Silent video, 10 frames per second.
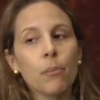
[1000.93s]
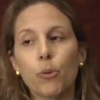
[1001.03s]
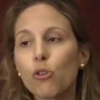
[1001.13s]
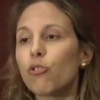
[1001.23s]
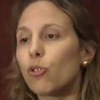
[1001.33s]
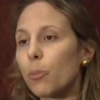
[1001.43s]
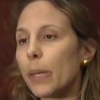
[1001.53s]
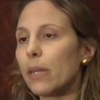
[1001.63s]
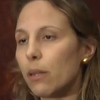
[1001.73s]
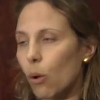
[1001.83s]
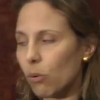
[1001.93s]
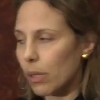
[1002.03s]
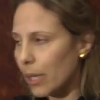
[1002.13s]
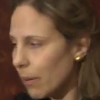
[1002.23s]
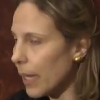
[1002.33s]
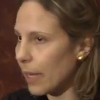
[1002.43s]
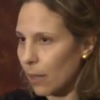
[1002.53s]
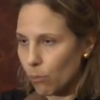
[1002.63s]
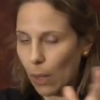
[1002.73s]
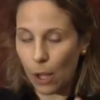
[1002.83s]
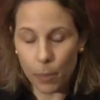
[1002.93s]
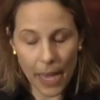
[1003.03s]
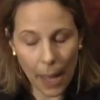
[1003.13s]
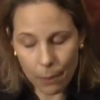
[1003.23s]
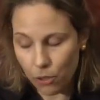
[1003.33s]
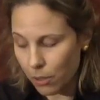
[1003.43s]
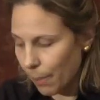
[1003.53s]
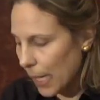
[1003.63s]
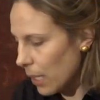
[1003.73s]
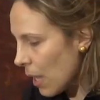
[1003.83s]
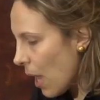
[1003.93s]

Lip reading: personal opinion only, and I'll be happy to debate,